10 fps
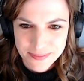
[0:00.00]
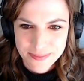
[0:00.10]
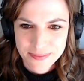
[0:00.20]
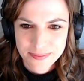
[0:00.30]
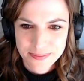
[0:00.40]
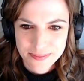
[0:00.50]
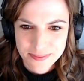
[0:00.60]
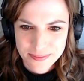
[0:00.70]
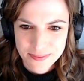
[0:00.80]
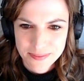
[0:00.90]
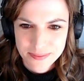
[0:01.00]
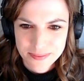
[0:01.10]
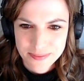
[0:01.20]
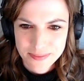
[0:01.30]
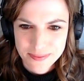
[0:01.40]

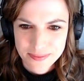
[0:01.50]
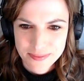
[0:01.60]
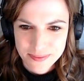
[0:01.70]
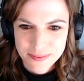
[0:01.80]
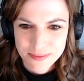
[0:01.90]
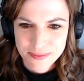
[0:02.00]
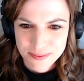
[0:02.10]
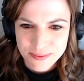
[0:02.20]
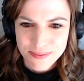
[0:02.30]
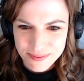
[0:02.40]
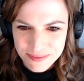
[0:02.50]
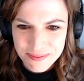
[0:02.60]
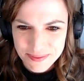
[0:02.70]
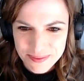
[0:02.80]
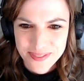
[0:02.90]

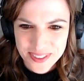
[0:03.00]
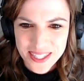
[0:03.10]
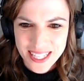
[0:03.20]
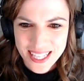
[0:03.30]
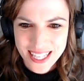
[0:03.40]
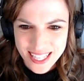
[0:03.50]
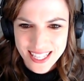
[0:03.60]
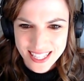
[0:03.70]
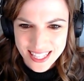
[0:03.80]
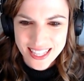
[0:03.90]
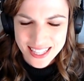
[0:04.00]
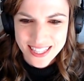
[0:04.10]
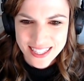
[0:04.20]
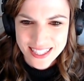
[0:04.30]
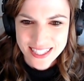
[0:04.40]

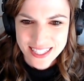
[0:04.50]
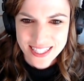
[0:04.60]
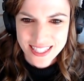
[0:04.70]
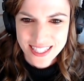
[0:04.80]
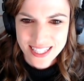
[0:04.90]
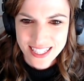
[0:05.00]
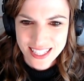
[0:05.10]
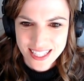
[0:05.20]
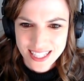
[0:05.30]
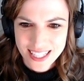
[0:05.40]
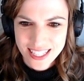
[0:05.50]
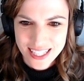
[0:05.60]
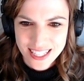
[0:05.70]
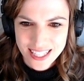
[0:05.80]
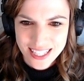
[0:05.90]

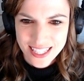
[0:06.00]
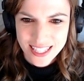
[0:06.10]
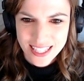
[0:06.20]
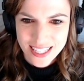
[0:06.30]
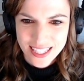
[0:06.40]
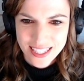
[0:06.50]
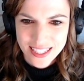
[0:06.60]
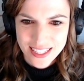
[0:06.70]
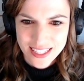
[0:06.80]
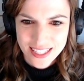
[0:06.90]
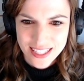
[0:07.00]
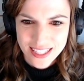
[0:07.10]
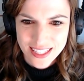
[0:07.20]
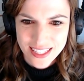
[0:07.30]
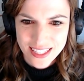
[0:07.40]

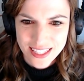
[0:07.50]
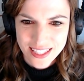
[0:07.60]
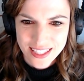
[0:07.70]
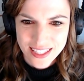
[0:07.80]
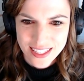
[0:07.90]
[no speech]